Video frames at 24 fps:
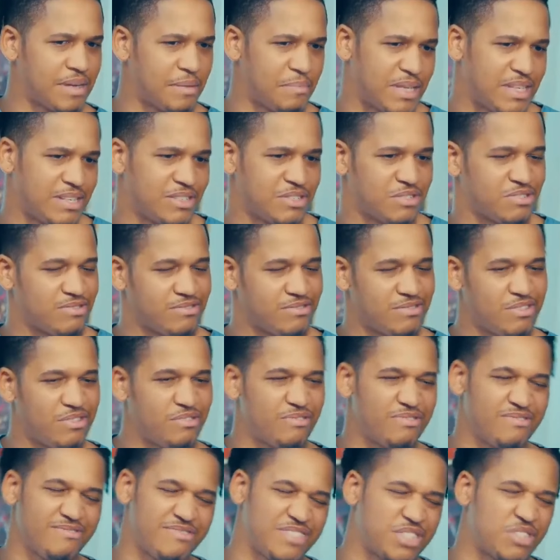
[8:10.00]
I mean, it's
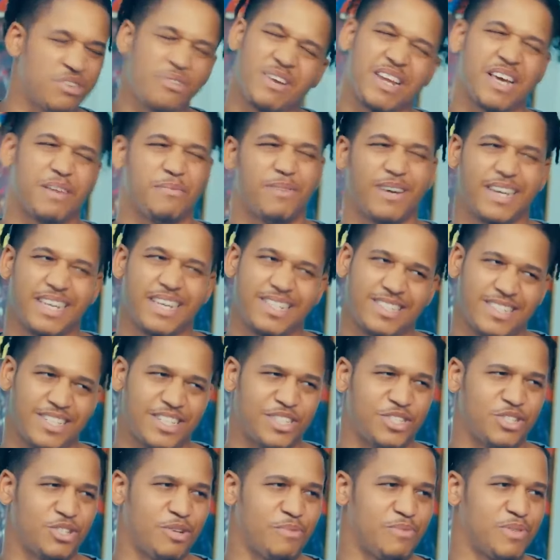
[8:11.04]
not really about getting a
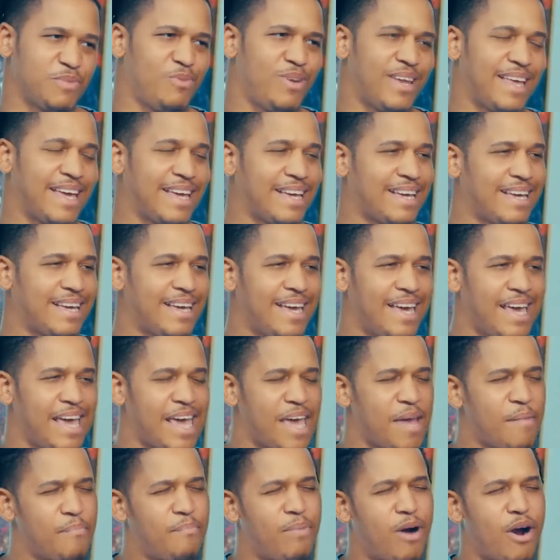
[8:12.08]
job. It's more like
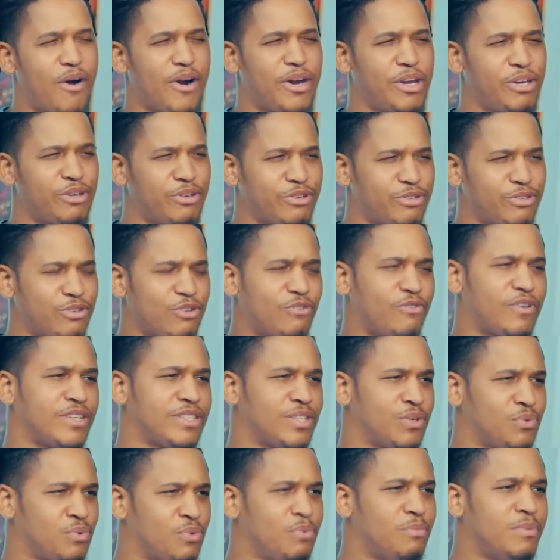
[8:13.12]
empowering yourself as a